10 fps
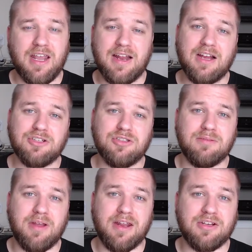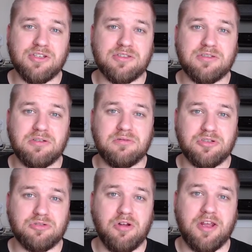and actually manages to
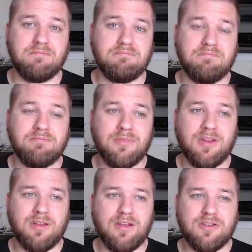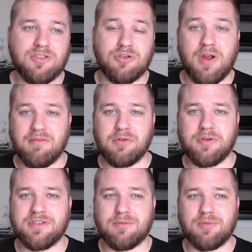destroy it, to
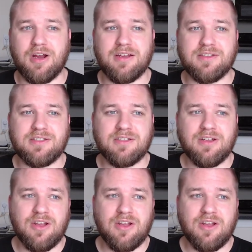everyone's surprise.